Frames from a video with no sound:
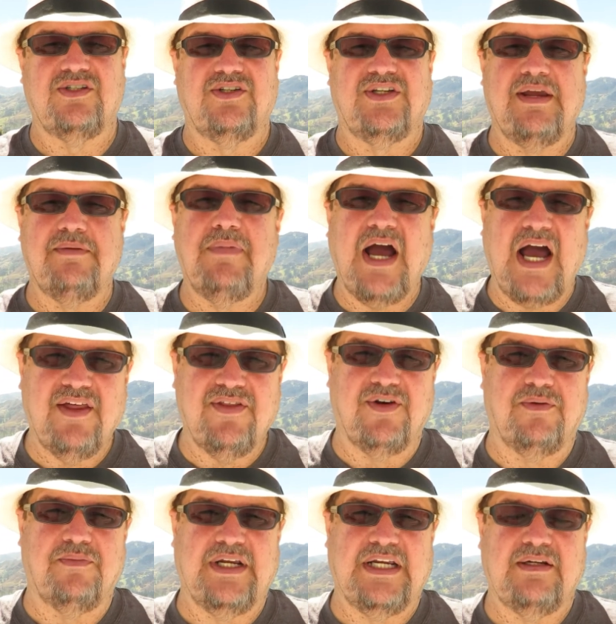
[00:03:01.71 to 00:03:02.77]
do they
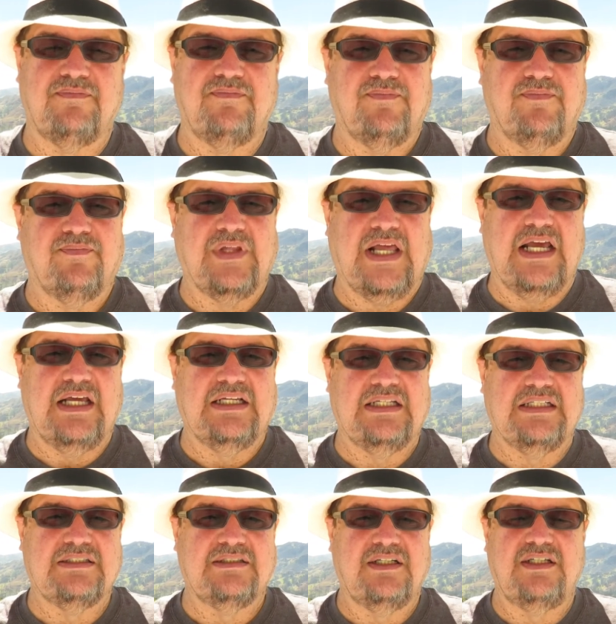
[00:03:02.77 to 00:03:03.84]
bother me? Uh,
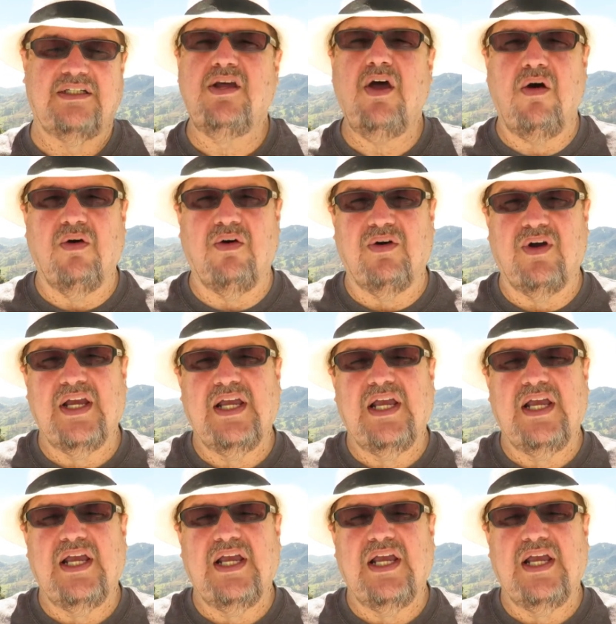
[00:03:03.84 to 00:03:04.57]
no.